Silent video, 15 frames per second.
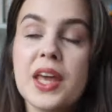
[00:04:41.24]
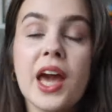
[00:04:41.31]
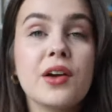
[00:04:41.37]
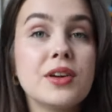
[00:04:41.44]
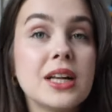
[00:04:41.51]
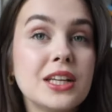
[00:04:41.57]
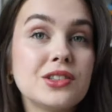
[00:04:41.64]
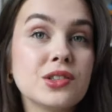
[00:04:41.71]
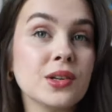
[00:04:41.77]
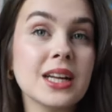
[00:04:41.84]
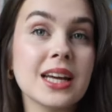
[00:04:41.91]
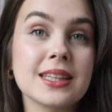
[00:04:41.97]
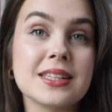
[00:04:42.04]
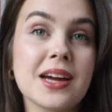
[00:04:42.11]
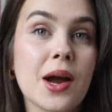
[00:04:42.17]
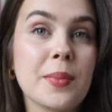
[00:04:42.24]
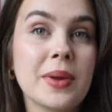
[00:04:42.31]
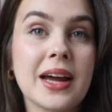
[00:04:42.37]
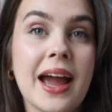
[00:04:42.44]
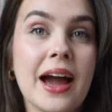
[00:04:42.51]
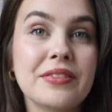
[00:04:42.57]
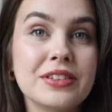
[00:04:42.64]
yeah, I really enjoyed it at the time, and
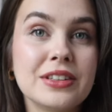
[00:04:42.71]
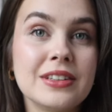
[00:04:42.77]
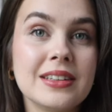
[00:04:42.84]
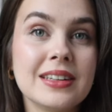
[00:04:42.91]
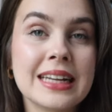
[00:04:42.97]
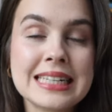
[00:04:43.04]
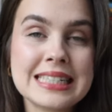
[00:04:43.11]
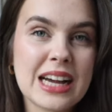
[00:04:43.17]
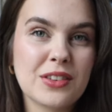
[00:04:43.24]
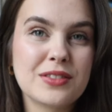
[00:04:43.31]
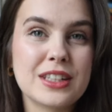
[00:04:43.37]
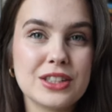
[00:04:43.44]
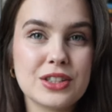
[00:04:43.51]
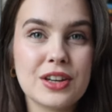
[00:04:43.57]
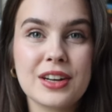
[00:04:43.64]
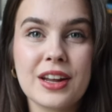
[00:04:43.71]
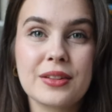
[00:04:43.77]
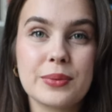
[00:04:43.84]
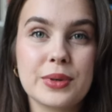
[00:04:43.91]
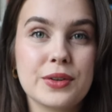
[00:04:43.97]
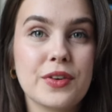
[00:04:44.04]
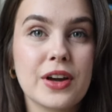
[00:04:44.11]
I haven't like delved into another
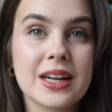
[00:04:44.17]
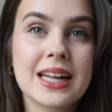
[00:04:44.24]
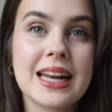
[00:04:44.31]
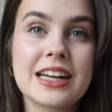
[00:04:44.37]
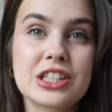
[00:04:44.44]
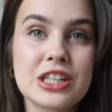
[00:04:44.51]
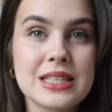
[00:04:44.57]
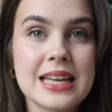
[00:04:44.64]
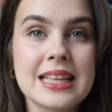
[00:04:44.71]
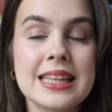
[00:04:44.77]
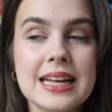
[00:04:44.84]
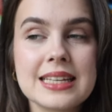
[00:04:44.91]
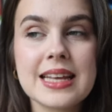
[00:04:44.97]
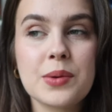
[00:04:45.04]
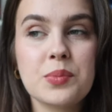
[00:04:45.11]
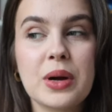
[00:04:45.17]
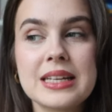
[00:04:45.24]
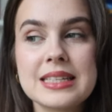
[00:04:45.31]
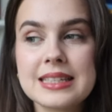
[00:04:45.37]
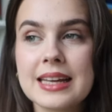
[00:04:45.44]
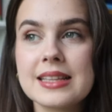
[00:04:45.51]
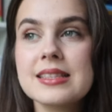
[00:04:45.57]
one of her collections in that same way
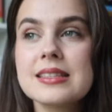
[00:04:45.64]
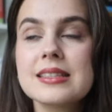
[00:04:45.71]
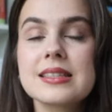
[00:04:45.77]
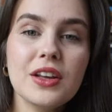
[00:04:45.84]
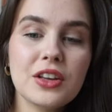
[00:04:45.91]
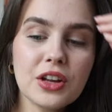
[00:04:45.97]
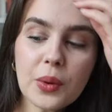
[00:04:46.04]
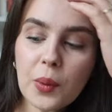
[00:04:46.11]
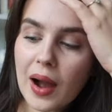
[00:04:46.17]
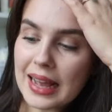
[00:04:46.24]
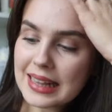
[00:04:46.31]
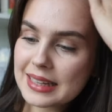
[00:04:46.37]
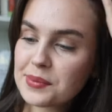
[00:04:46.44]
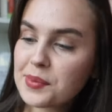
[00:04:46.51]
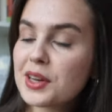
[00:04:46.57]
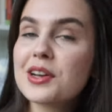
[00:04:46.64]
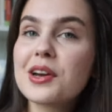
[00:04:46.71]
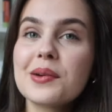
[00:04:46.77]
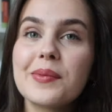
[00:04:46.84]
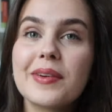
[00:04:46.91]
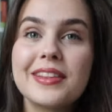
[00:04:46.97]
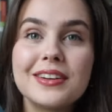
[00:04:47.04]
since. You know what, I think I'm gonna
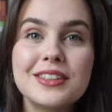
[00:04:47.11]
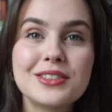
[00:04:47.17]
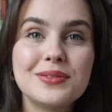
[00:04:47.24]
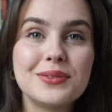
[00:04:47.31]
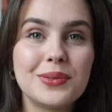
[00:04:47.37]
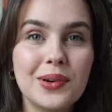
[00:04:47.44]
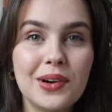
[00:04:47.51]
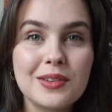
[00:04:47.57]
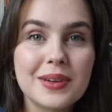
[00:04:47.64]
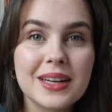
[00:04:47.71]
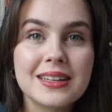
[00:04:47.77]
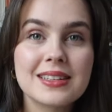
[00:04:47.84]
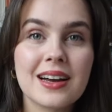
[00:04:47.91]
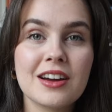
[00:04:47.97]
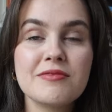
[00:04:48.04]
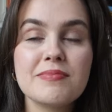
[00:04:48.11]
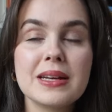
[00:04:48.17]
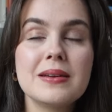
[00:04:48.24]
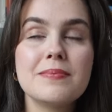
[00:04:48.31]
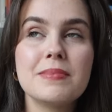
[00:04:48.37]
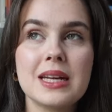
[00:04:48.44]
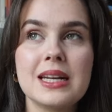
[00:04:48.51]
go with Ocean Vuong because I've
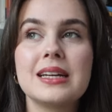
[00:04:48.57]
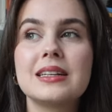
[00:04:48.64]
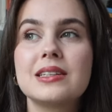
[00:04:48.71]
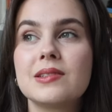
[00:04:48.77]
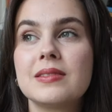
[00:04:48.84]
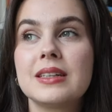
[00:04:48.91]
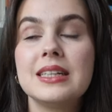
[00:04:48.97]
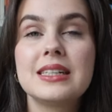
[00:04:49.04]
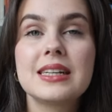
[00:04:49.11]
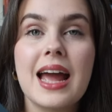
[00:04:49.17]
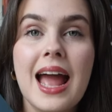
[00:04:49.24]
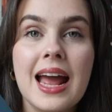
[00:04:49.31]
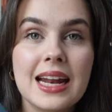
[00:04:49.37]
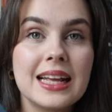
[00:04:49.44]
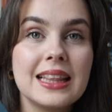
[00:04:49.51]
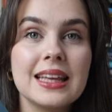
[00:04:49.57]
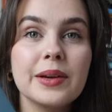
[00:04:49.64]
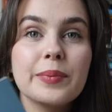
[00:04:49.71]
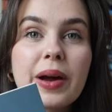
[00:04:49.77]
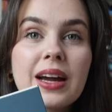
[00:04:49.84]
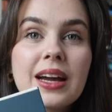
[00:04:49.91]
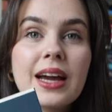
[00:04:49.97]
been meaning to read anything
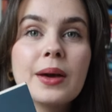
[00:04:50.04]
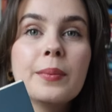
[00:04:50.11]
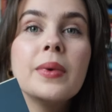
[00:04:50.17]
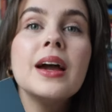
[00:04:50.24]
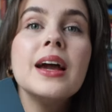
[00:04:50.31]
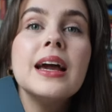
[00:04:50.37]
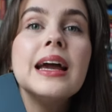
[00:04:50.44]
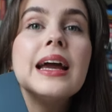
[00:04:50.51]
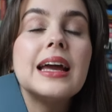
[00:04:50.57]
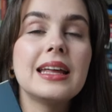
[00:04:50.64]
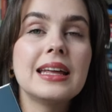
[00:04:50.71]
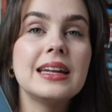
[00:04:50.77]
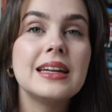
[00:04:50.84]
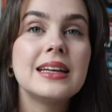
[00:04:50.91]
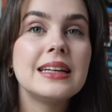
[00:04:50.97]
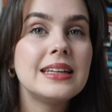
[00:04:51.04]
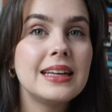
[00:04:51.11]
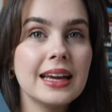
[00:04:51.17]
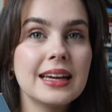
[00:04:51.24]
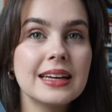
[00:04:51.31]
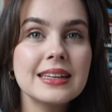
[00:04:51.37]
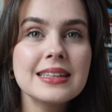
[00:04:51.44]
by him in
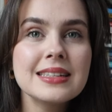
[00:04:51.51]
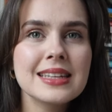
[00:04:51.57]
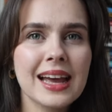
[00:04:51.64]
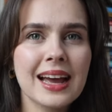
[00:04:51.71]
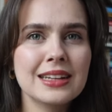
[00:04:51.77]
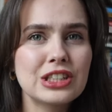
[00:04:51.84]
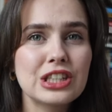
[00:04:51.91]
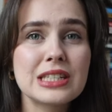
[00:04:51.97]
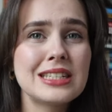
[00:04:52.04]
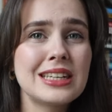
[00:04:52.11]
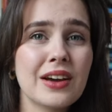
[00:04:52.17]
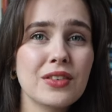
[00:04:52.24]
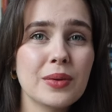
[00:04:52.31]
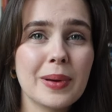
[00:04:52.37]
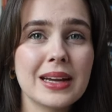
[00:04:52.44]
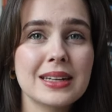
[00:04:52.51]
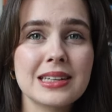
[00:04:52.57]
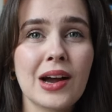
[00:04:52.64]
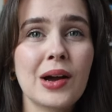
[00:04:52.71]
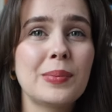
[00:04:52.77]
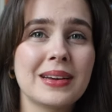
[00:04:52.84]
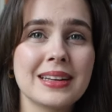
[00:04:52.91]
years and just never picked it
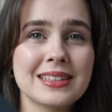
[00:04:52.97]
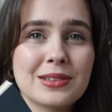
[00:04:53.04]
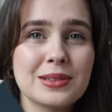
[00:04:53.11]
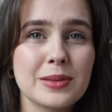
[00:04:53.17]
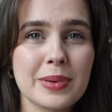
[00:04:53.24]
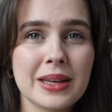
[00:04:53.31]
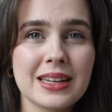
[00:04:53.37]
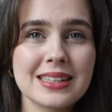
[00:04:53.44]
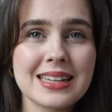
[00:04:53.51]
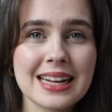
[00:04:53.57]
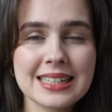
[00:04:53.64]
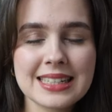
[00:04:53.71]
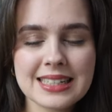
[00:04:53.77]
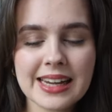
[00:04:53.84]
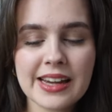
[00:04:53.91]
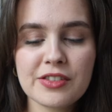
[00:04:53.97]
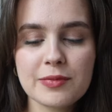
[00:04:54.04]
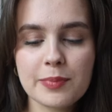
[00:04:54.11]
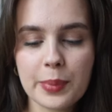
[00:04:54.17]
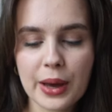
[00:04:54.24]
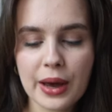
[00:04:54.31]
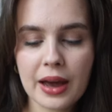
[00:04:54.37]
up because I was a bit tentative.
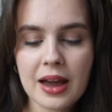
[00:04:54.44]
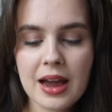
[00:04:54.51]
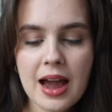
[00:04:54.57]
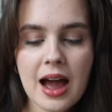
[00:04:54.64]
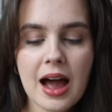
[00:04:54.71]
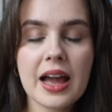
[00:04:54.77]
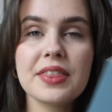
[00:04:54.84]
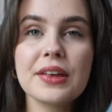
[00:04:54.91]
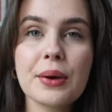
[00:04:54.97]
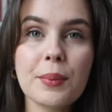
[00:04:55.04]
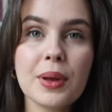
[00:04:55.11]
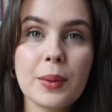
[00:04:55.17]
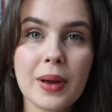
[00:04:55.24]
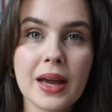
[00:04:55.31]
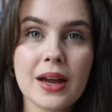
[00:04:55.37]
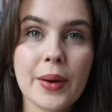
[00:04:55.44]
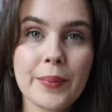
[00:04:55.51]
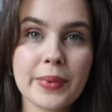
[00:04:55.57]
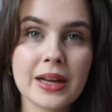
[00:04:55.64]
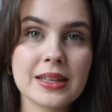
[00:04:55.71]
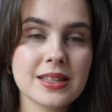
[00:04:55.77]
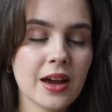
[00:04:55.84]
But I think I'm gonna pick up
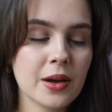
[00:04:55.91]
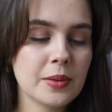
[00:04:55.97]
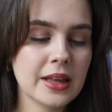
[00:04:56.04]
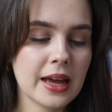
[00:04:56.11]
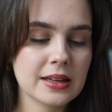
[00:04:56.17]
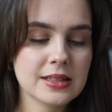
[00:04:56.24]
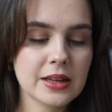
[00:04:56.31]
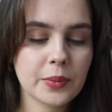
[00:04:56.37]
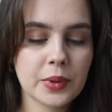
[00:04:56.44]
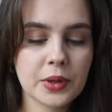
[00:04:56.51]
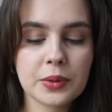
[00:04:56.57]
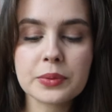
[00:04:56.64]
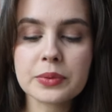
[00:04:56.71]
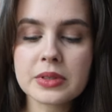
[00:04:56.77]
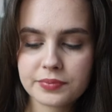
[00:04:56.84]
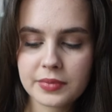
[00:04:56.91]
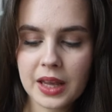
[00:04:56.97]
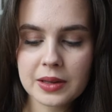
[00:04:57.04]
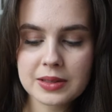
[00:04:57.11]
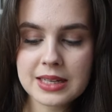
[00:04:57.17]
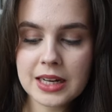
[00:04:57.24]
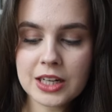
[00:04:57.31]
Night Sky with Exit Wounds.
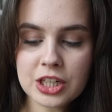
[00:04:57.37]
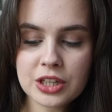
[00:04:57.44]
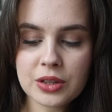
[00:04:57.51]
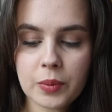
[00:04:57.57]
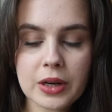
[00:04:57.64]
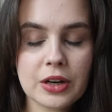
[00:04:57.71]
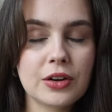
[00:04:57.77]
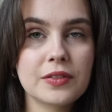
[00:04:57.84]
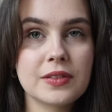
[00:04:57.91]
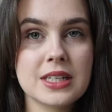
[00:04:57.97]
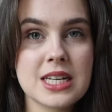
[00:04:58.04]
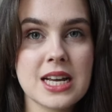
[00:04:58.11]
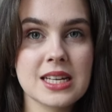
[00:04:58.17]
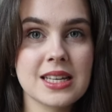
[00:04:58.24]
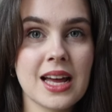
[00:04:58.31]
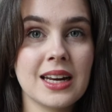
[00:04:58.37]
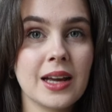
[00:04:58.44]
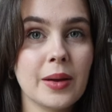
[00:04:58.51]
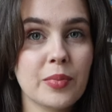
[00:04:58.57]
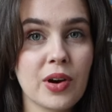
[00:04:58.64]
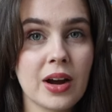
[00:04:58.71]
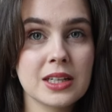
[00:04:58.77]
It's literally the winner of the T.S.
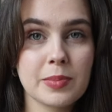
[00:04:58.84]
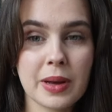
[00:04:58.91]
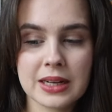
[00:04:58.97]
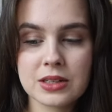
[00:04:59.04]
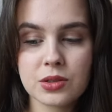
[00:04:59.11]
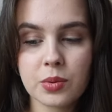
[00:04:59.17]
Eliot prize back in